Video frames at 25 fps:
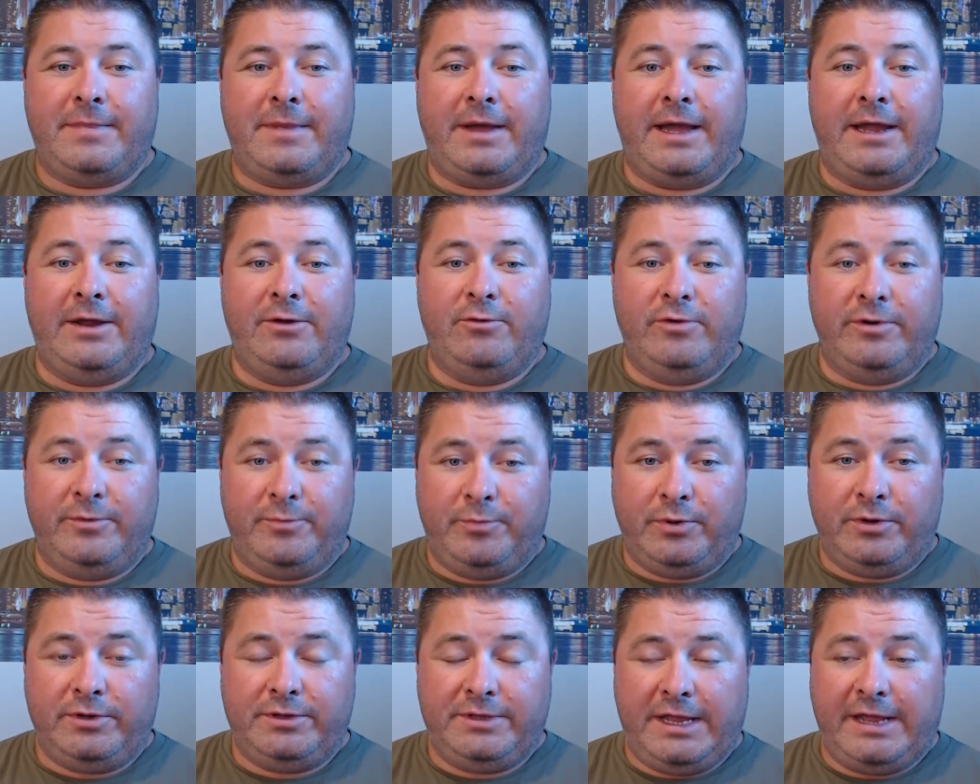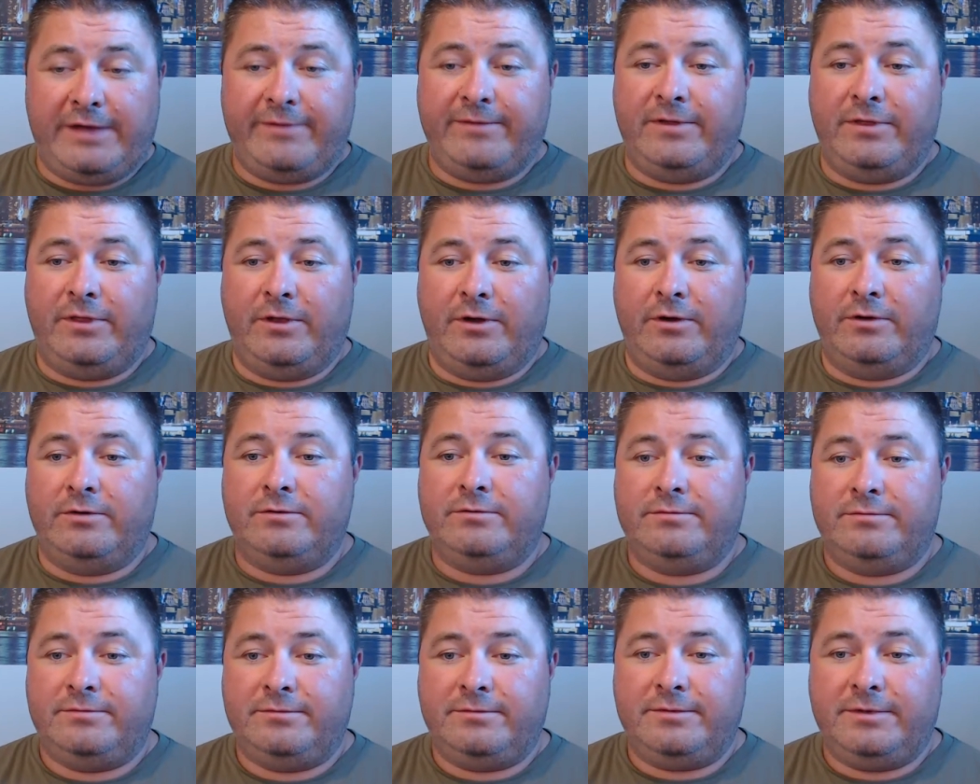I would pull Devin,
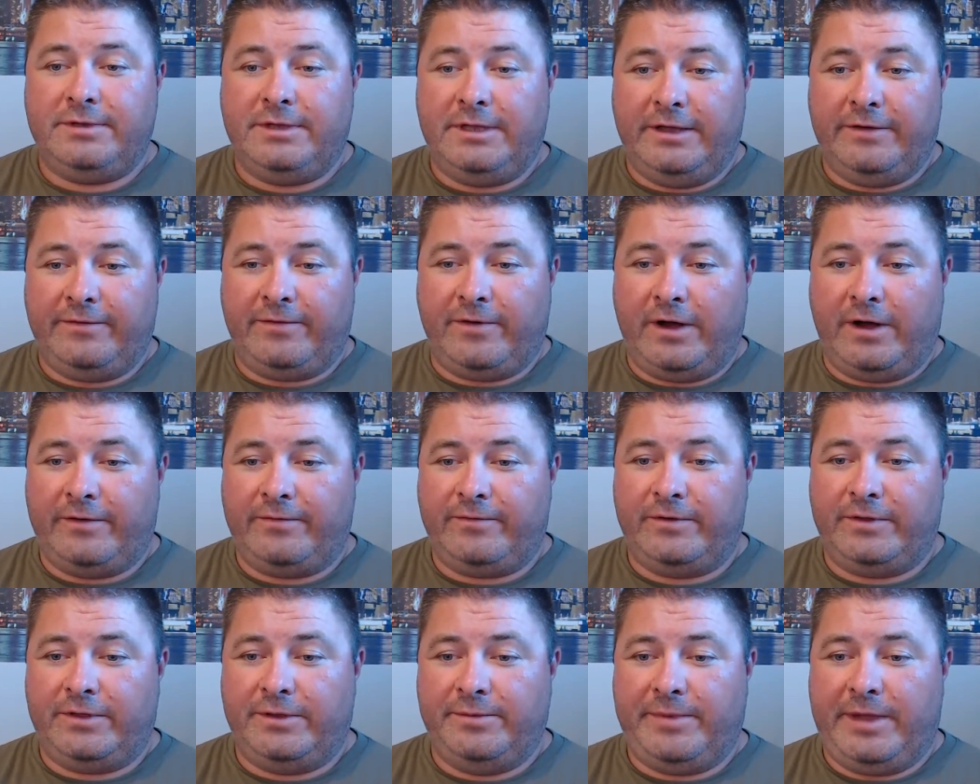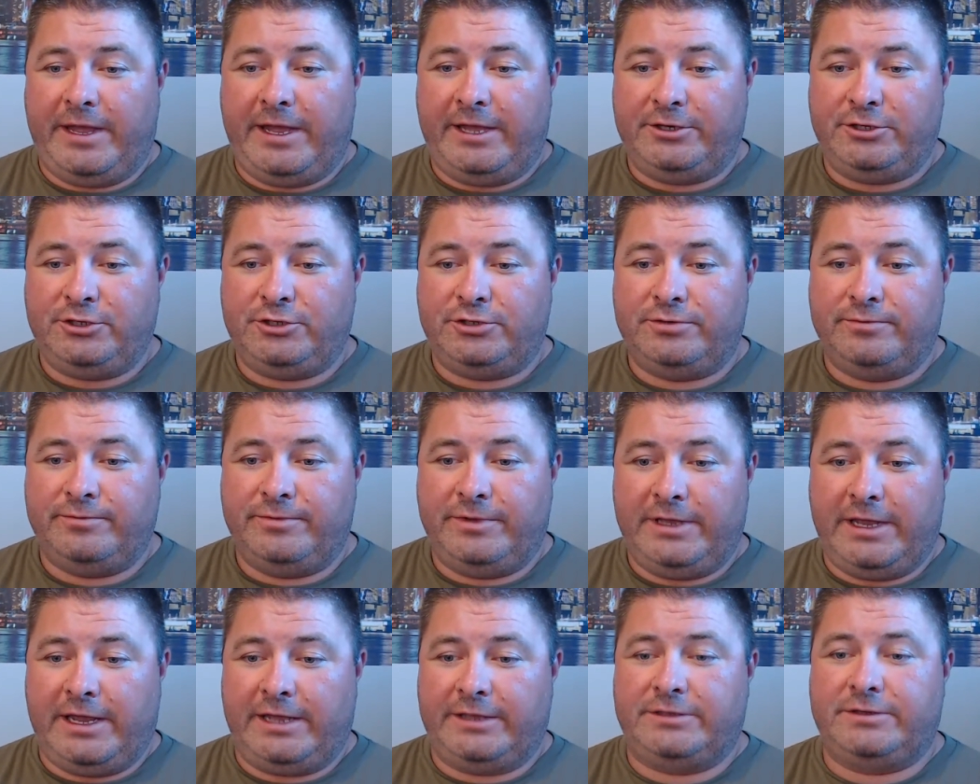though. If offered the match,
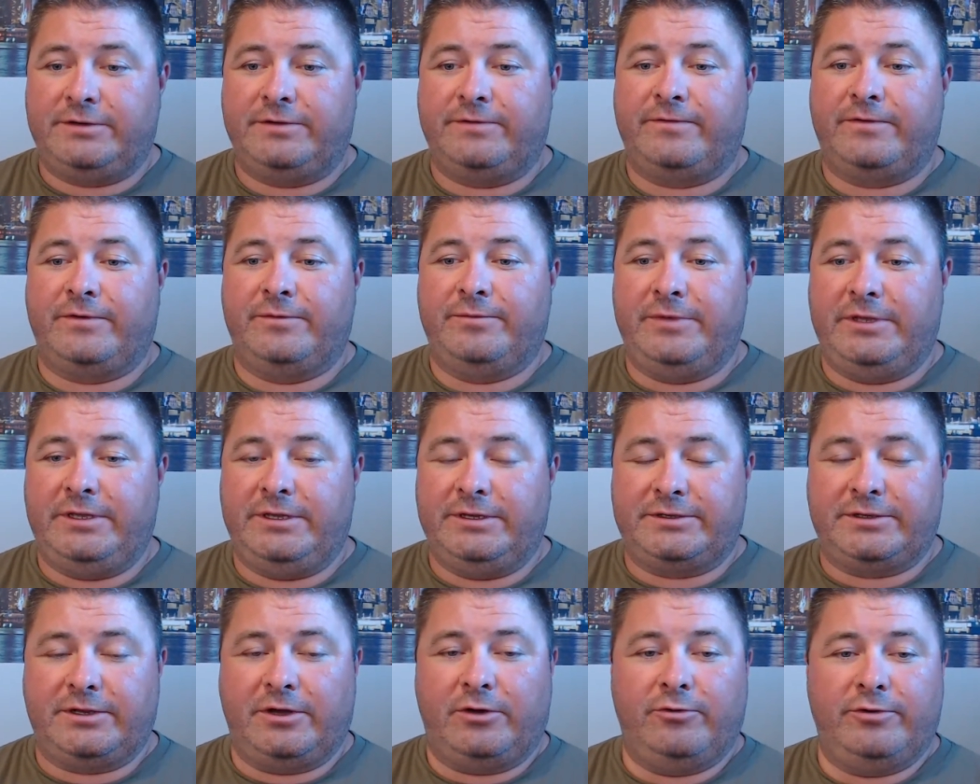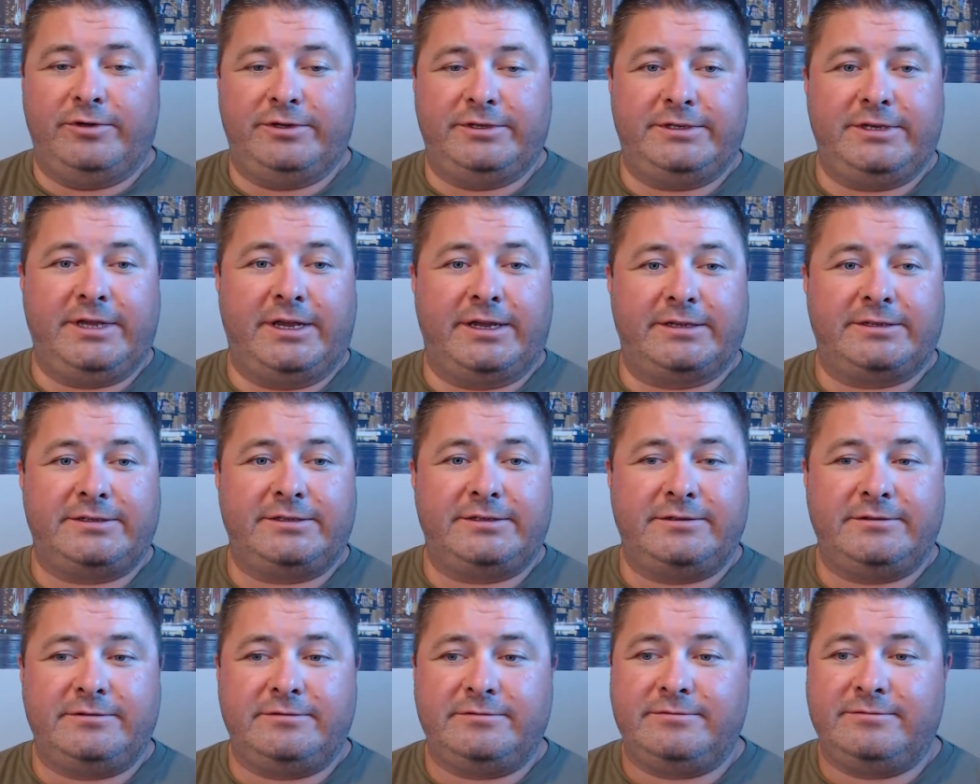the answer from me is always
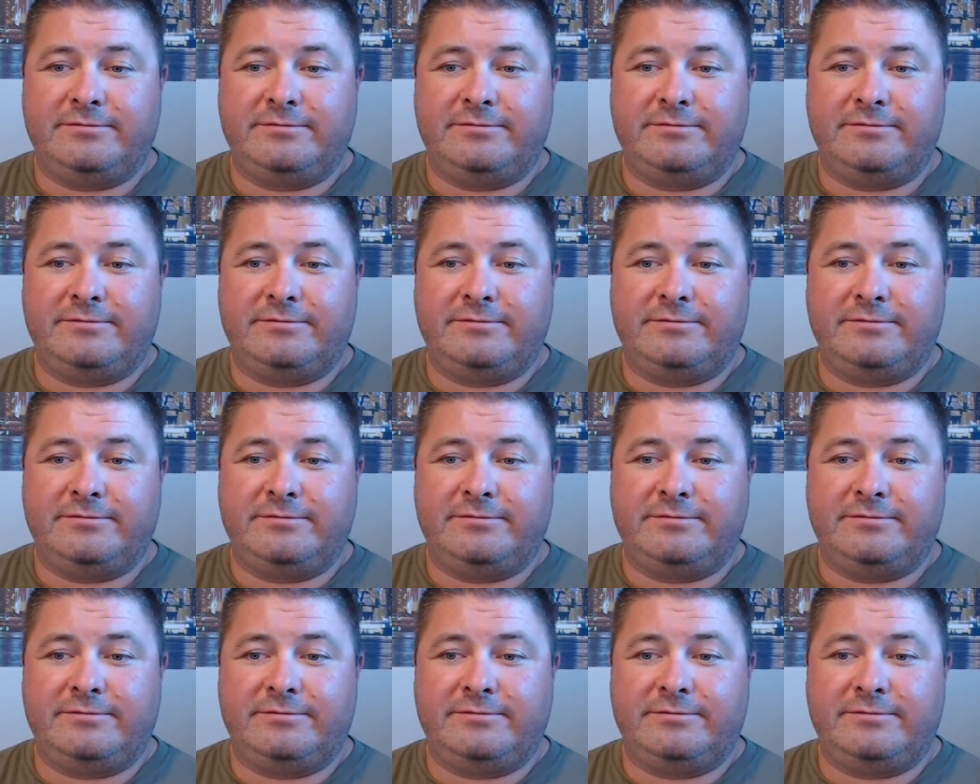yes.